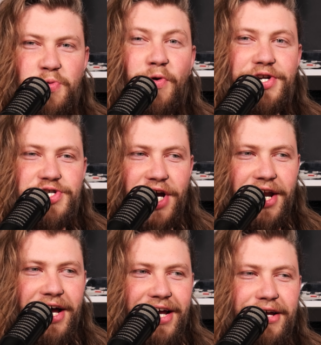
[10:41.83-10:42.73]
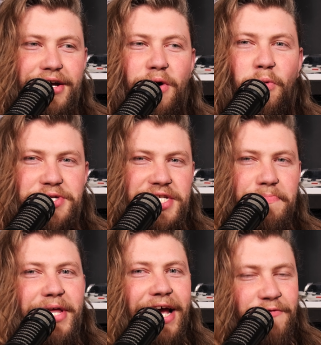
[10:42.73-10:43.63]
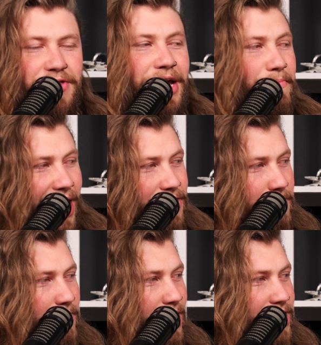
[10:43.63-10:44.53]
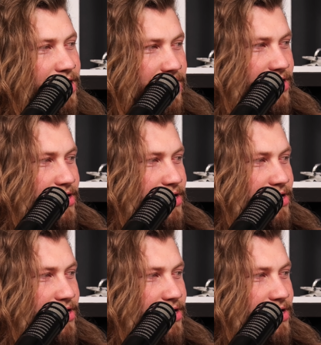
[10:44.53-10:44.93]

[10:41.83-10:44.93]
one Jedi wants to play everything by the book.